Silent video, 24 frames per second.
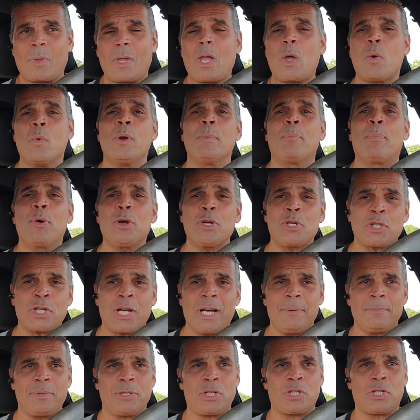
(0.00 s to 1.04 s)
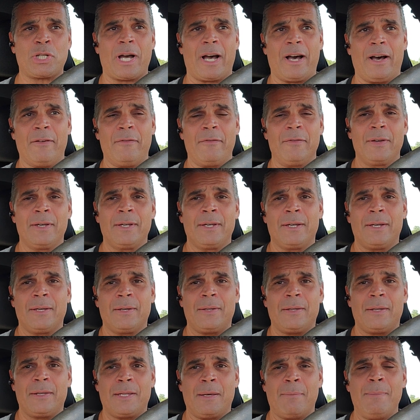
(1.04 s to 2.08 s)
when push comes to shove,
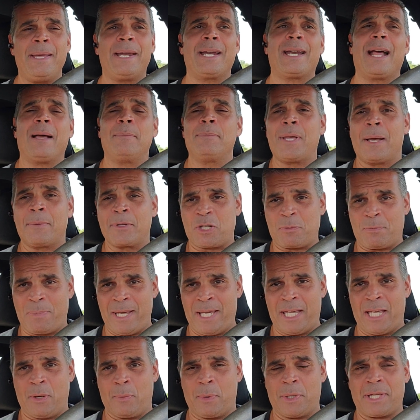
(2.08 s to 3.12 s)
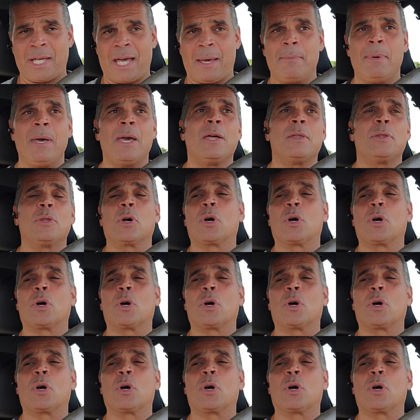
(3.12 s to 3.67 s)
the minute I'm done speaking with them,